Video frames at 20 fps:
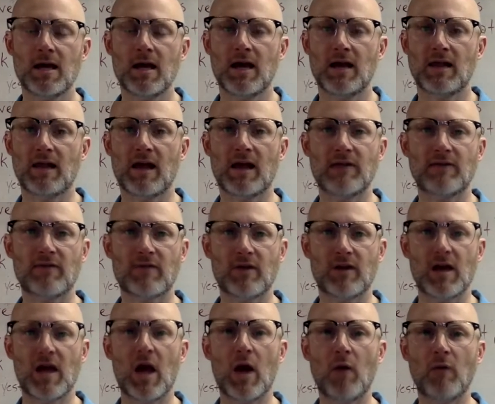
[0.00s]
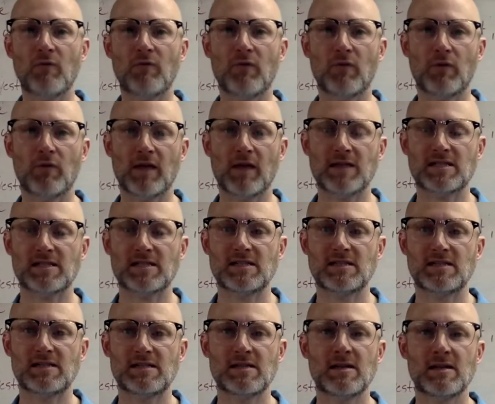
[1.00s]
a lot of very helpful
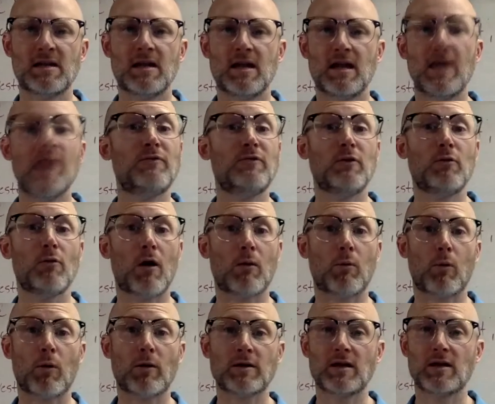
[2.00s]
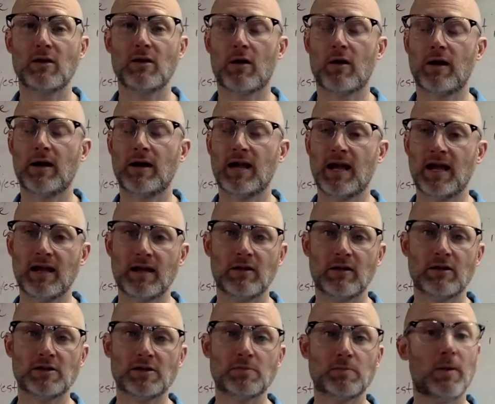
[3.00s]
lessons if you are working on
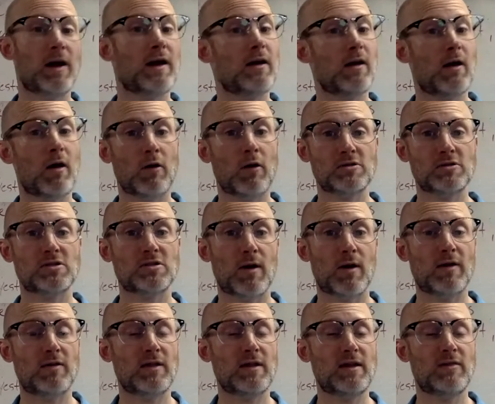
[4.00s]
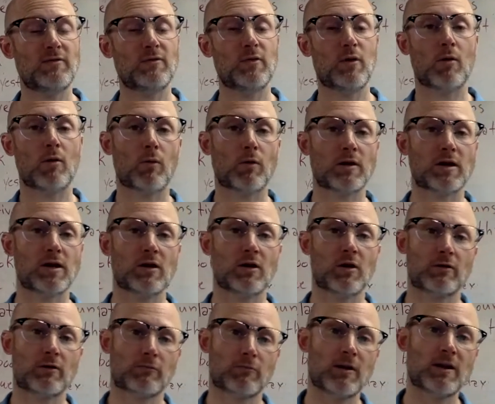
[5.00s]
English, but also I think if you are working
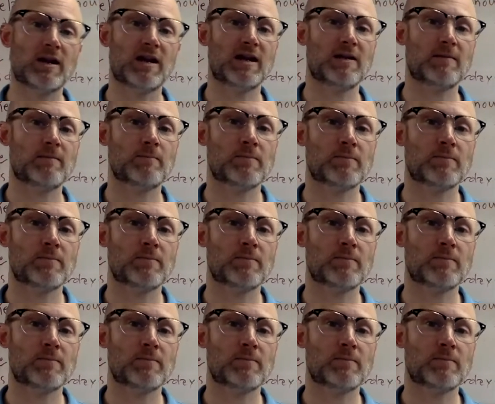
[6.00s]
on reading,